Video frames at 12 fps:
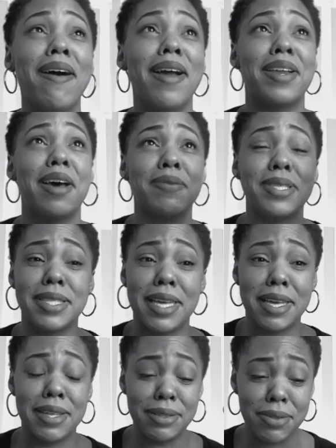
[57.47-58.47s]
and I was
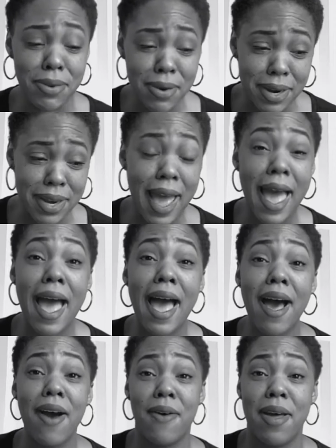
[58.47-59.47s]
thinking, Lord,
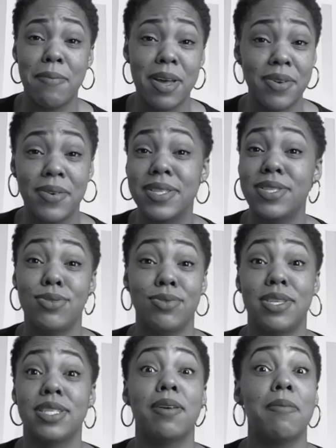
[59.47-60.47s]
how am I going to do
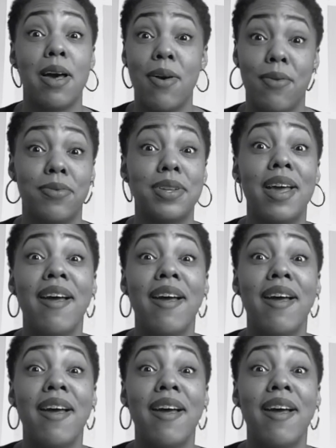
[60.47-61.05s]
this on my own?